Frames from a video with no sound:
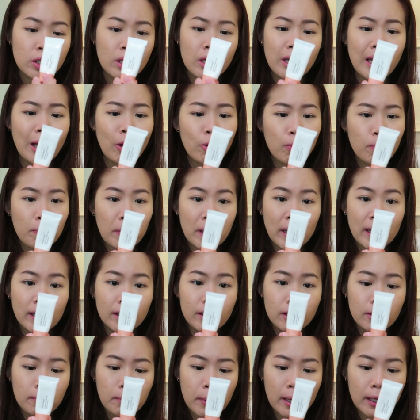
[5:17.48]
Cloud
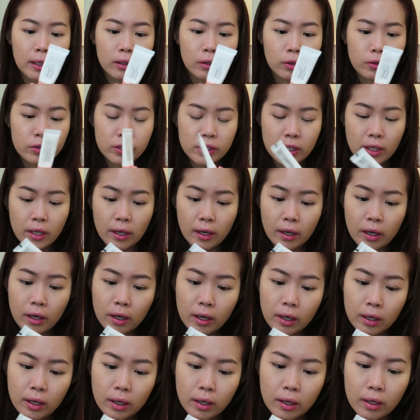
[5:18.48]
Paint by
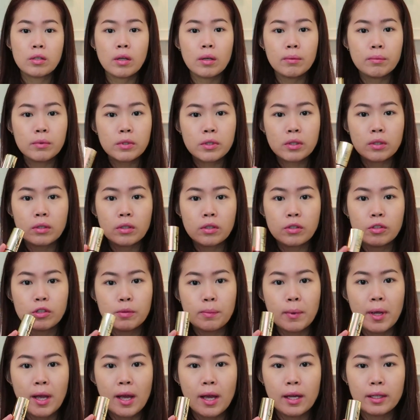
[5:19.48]
Glossier. So I'm just gonna
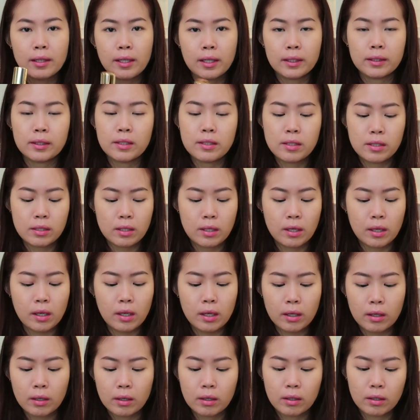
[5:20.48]
use my highlighter
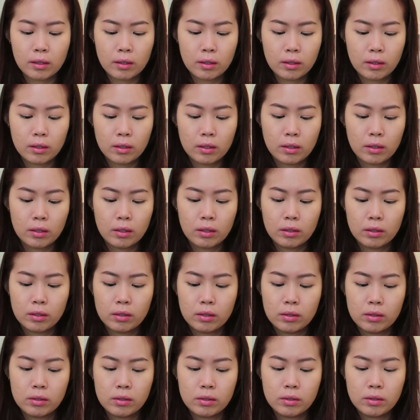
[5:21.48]
stick
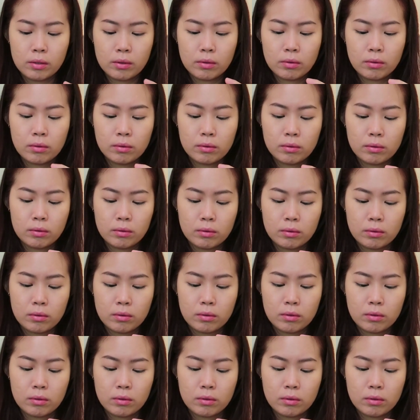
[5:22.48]
to